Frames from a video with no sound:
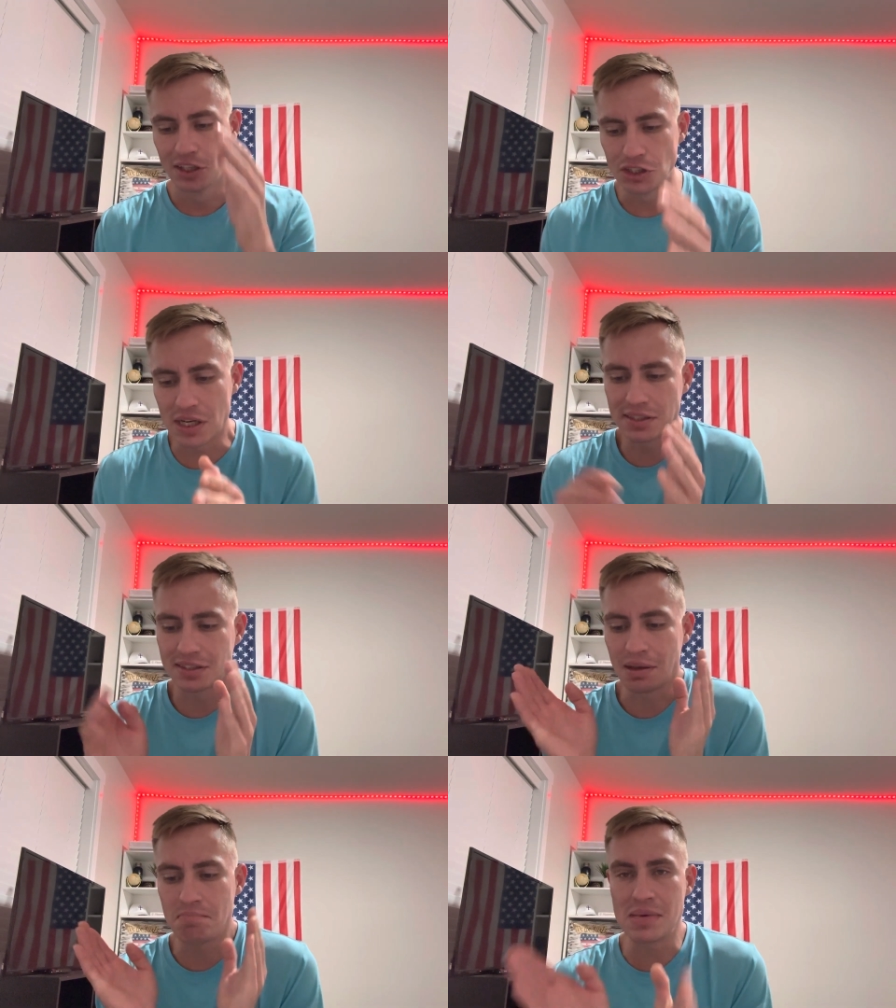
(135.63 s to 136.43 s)
just
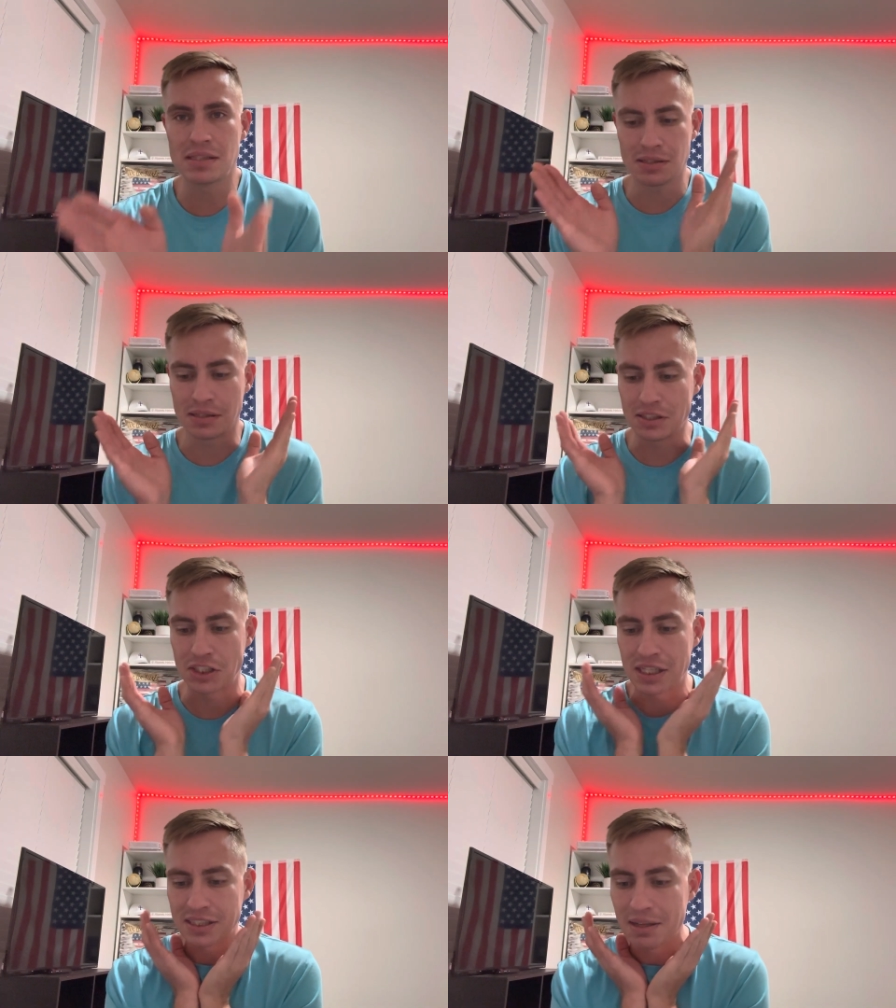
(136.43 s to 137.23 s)
a
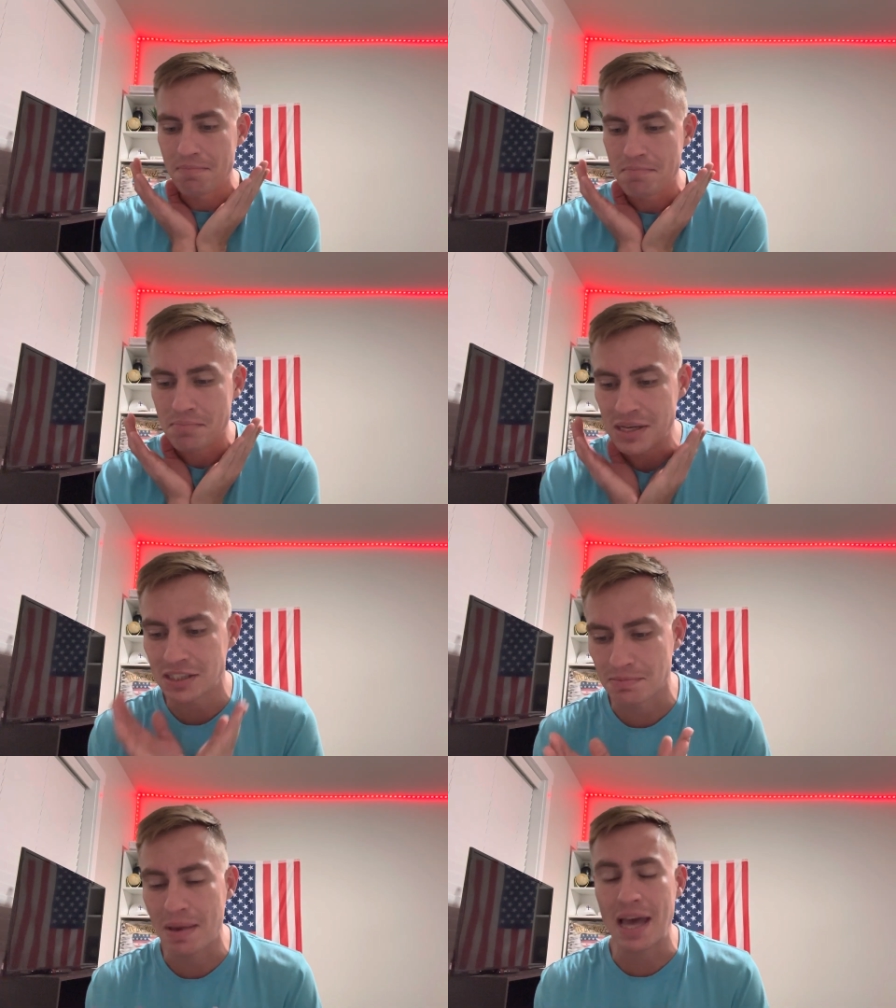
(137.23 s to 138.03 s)
just a
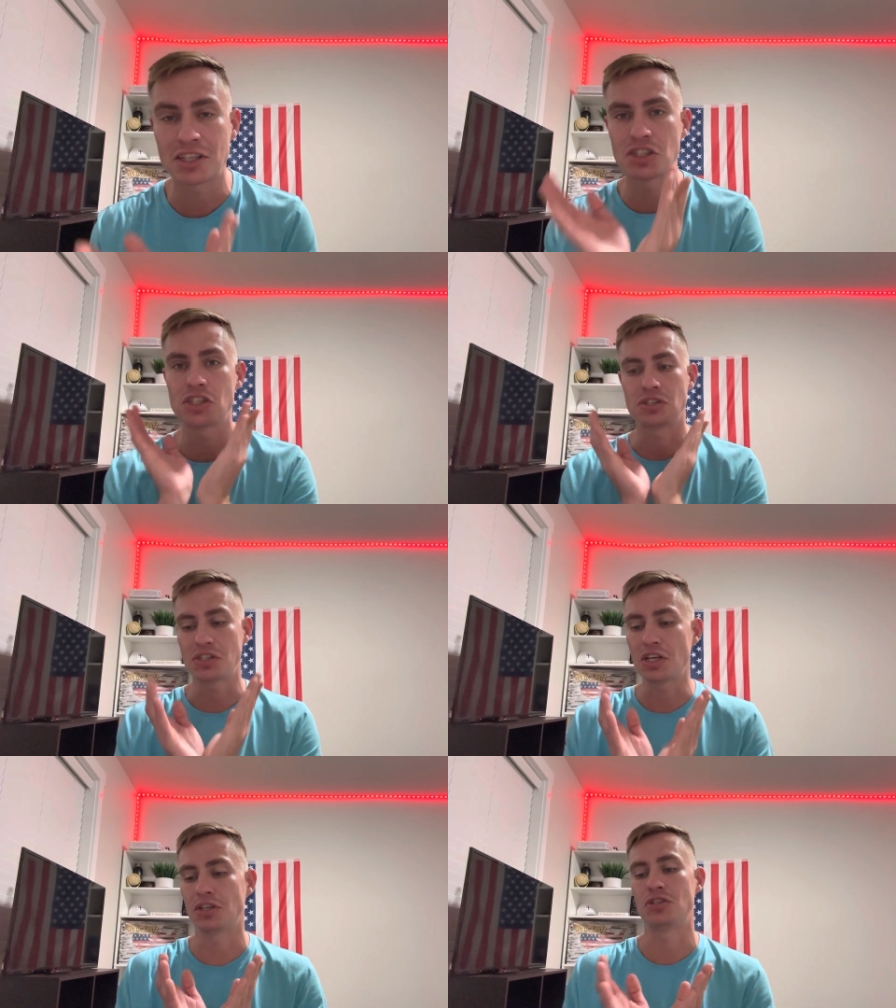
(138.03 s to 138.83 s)
mismatched
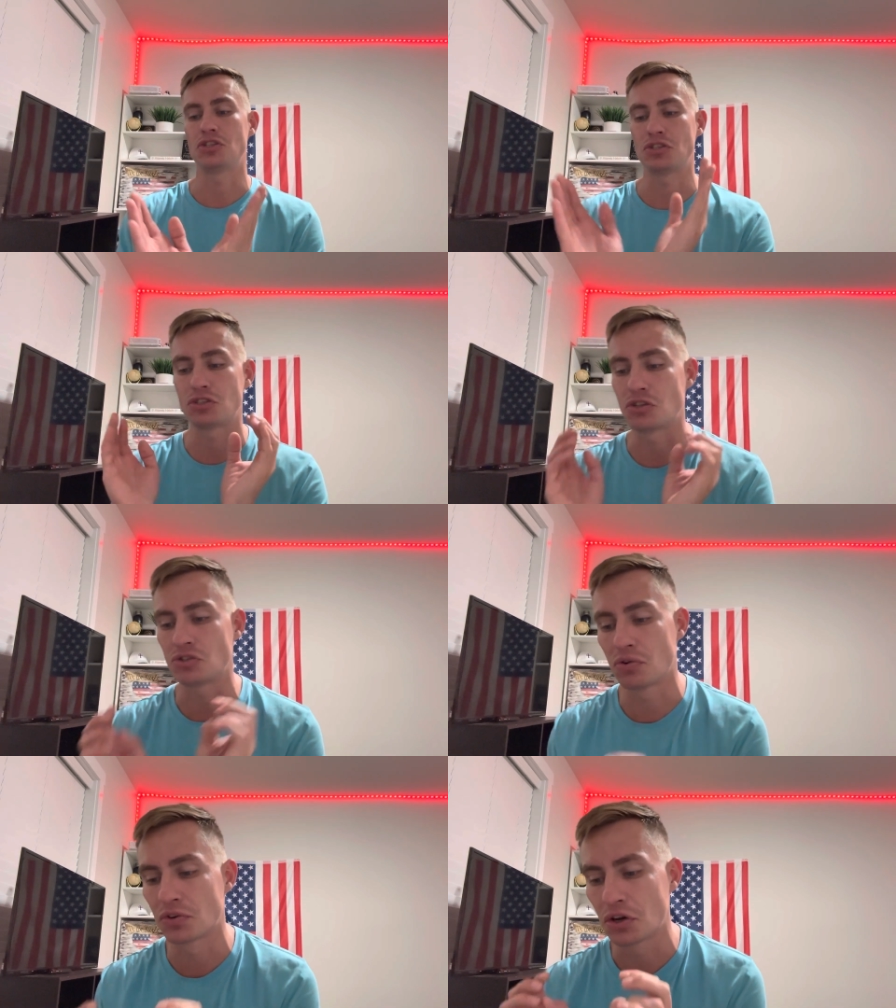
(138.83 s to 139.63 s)
signatures is
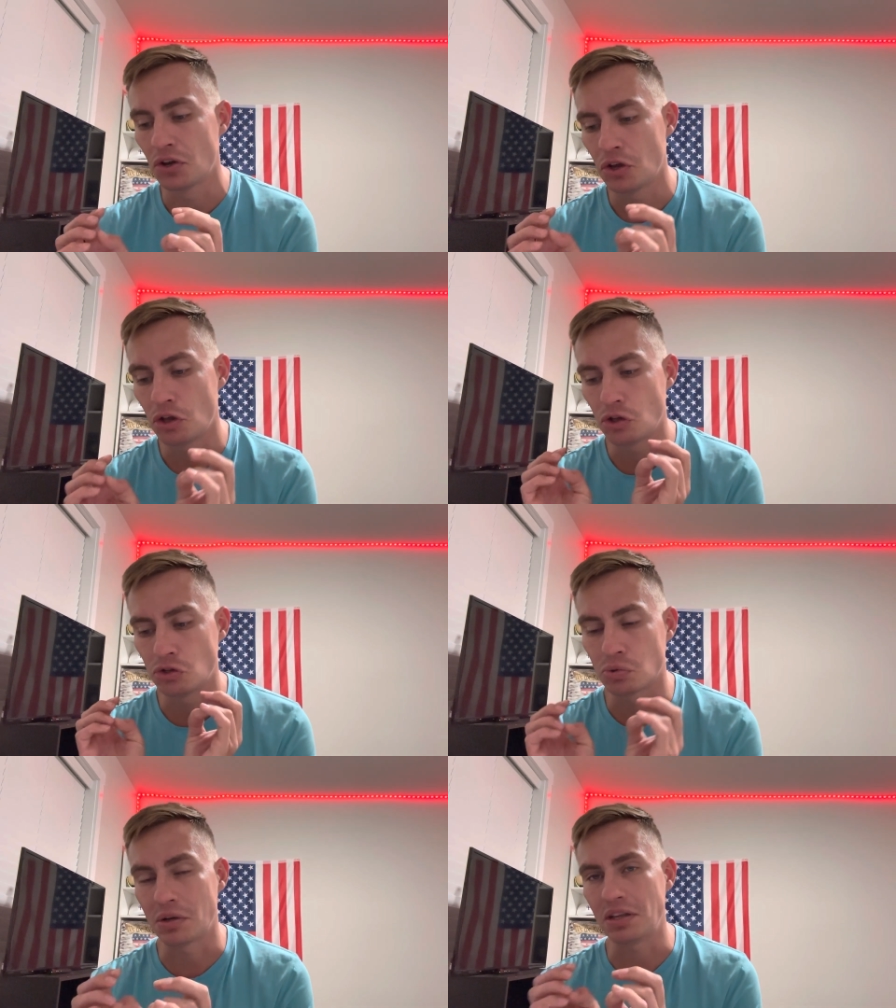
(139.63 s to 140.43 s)
over
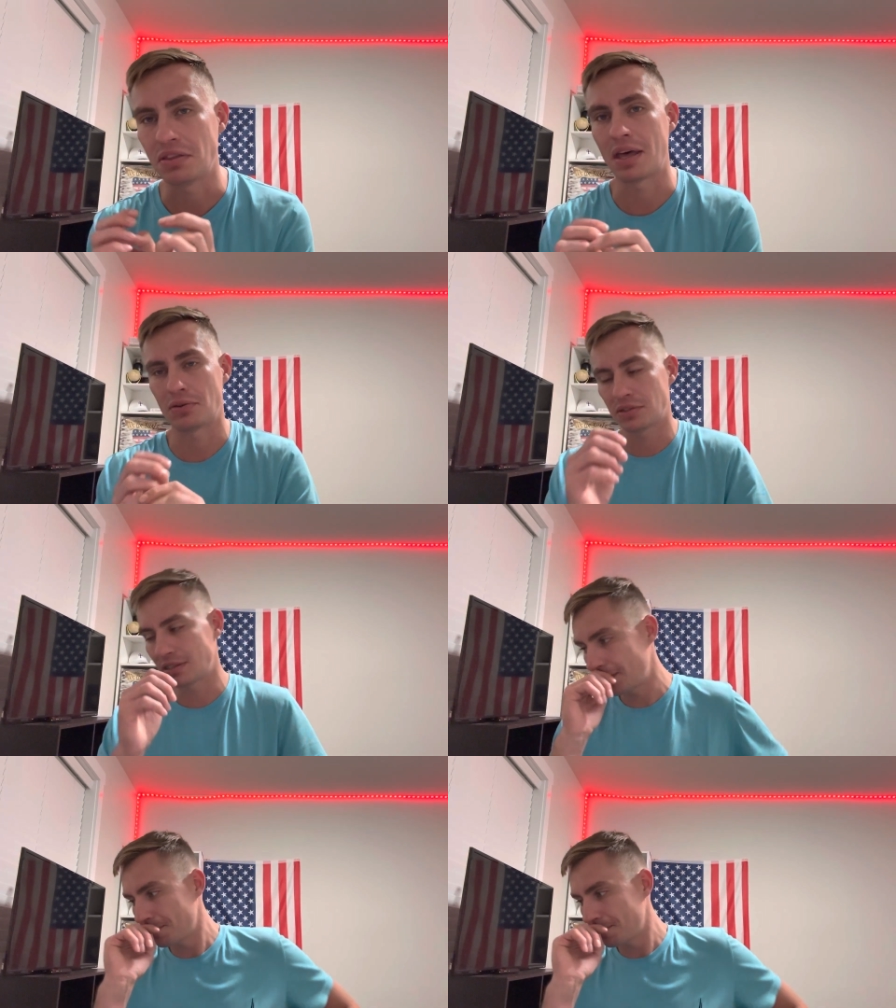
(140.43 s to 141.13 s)
20,000.